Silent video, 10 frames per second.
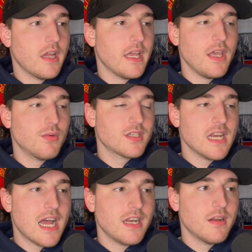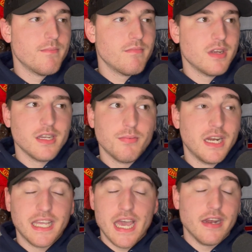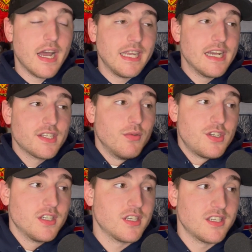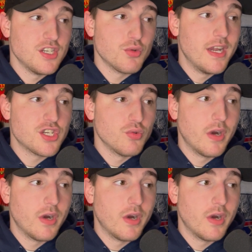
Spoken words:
he was not. But again, I guess it was just a situation